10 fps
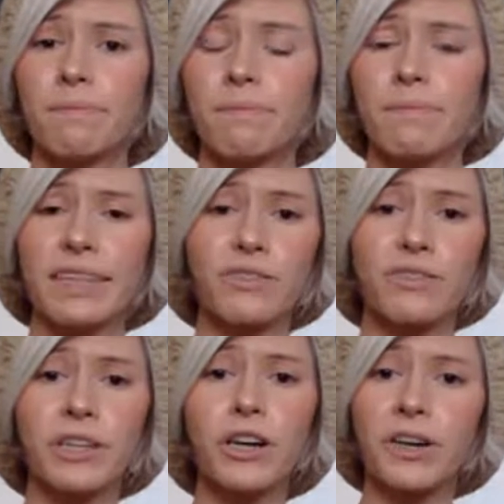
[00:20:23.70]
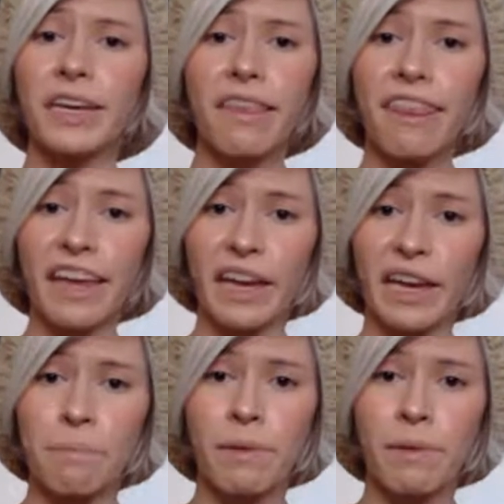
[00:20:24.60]
this recurring
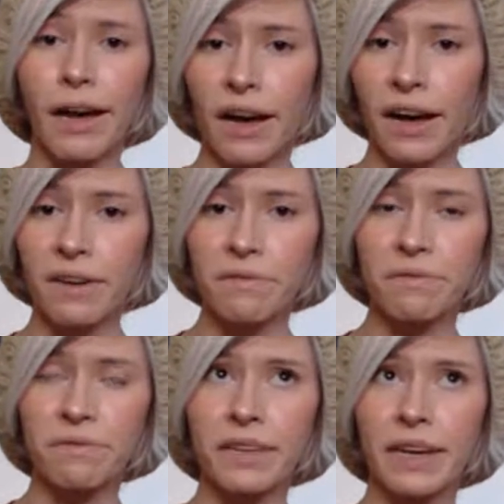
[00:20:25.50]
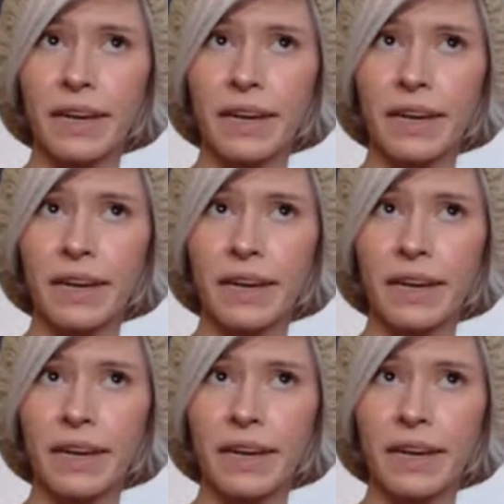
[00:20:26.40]
theme of